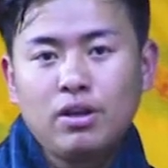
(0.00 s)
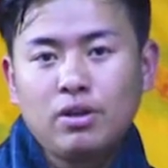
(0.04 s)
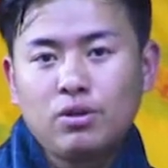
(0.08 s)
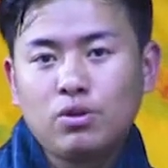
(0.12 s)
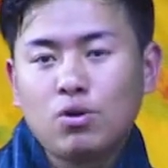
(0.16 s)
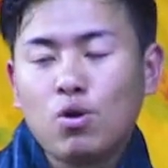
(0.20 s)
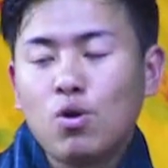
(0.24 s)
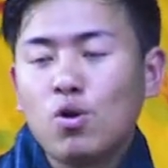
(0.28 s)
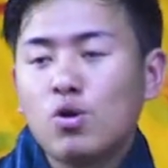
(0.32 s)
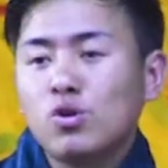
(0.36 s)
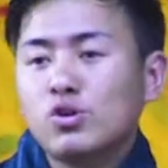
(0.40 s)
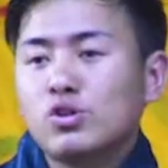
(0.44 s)

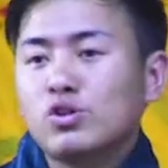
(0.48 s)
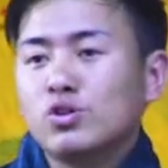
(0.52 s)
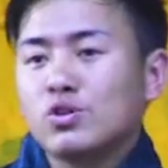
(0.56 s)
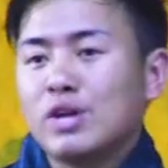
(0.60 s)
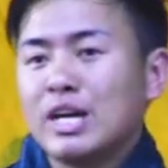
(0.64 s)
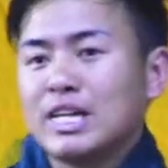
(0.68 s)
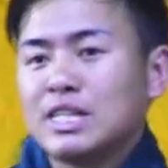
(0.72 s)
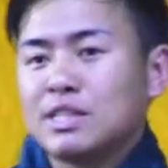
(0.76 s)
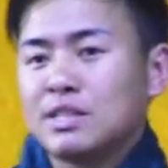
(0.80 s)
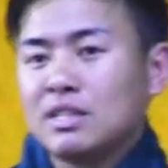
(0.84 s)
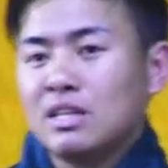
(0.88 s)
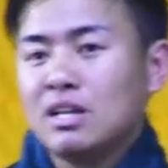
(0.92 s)
nor
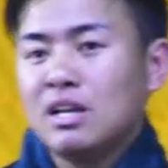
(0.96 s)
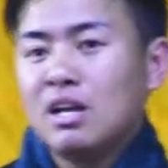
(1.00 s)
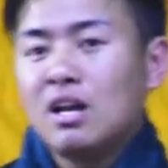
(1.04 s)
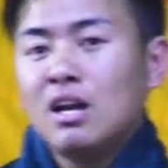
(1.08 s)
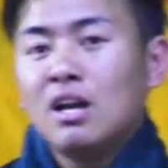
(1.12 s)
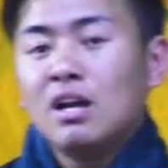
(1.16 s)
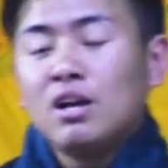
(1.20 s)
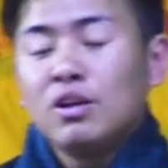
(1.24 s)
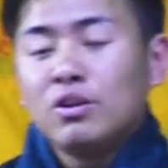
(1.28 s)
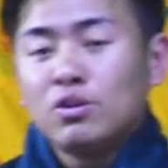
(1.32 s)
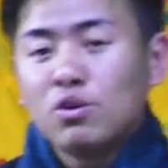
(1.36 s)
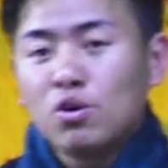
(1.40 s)

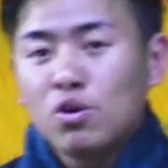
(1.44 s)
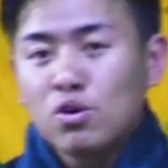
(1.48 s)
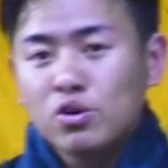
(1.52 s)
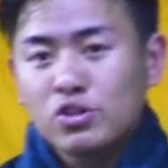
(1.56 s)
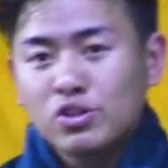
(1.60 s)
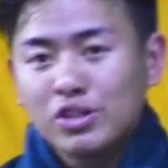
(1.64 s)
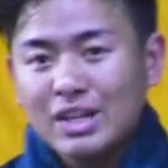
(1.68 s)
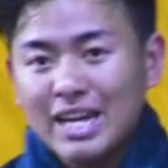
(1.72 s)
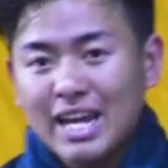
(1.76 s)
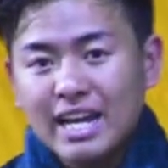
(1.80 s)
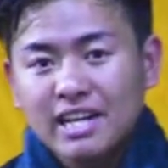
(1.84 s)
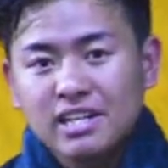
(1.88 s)

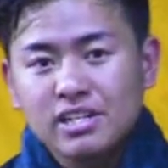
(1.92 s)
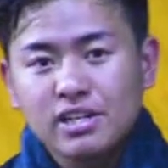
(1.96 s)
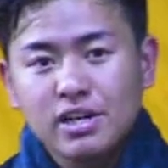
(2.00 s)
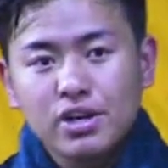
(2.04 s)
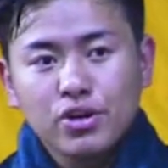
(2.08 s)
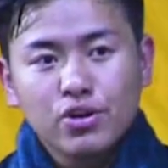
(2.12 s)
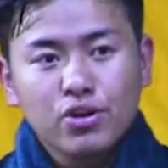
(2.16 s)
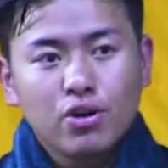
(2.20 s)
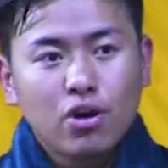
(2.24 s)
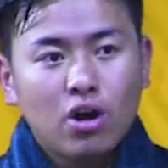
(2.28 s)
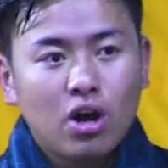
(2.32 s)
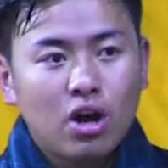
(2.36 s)
to
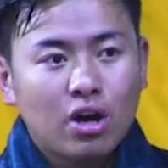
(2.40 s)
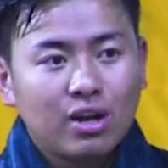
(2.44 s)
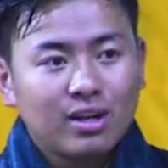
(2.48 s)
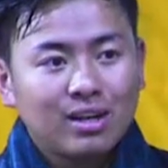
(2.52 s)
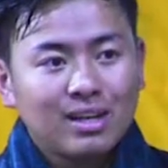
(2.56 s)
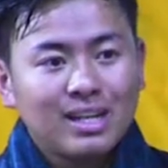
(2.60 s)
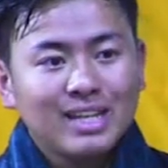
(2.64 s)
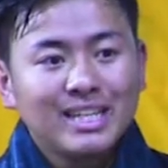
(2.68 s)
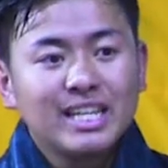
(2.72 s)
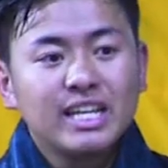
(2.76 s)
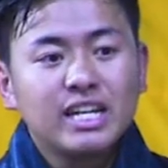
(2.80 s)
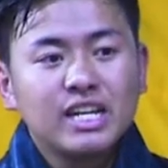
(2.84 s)
lecture you
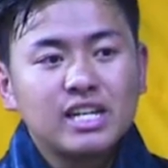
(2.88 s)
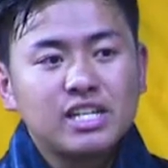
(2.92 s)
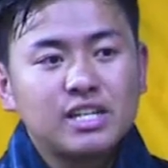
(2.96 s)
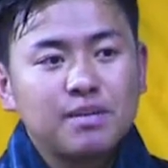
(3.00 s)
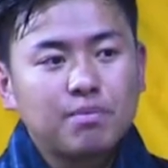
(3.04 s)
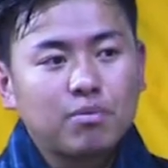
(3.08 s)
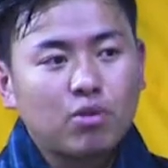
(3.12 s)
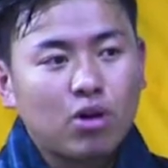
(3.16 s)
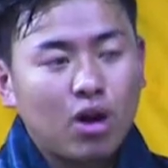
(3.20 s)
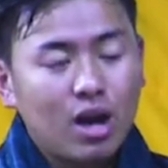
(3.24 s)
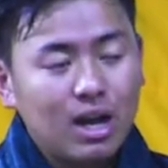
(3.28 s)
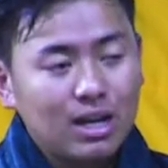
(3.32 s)
on
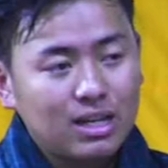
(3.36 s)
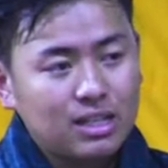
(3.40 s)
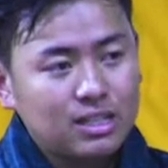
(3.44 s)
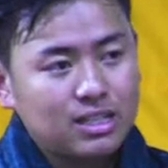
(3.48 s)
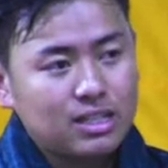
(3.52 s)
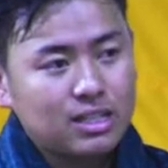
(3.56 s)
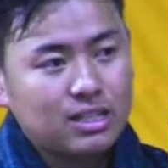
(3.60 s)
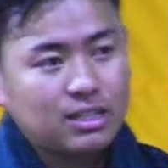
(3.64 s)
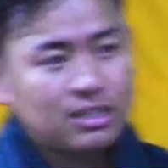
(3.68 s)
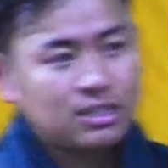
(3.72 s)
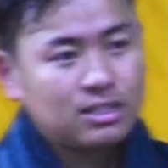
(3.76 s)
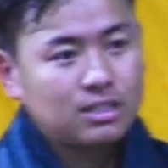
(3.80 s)
leadership
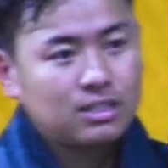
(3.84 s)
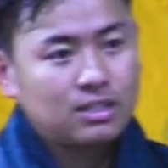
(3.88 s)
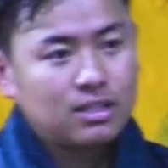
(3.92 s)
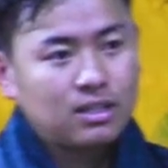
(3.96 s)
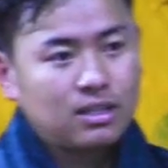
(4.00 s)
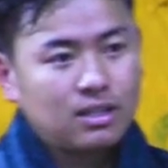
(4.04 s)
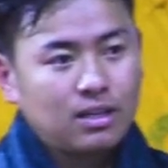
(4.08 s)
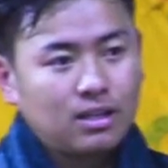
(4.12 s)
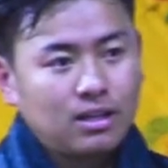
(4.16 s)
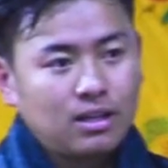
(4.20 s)
qualities.